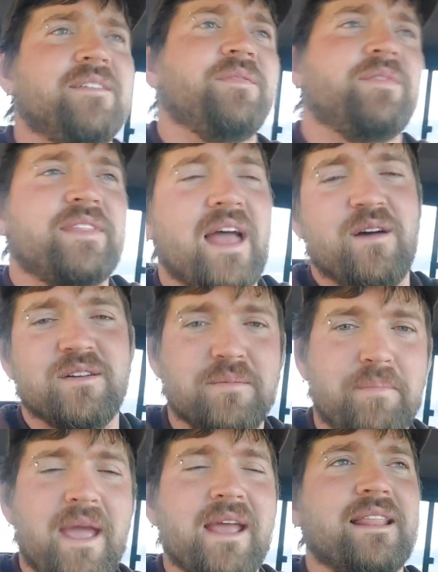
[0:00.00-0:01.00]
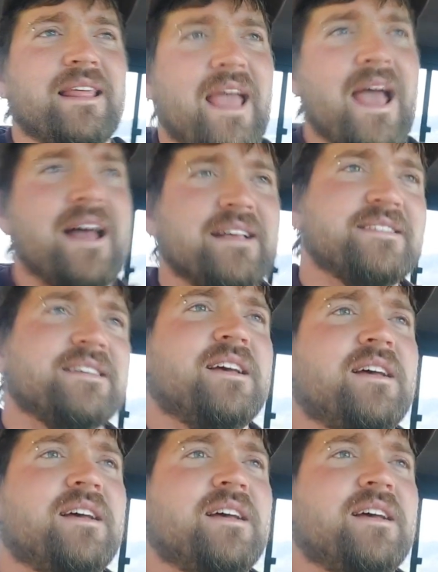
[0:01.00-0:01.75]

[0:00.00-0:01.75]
That was a pain in the ass.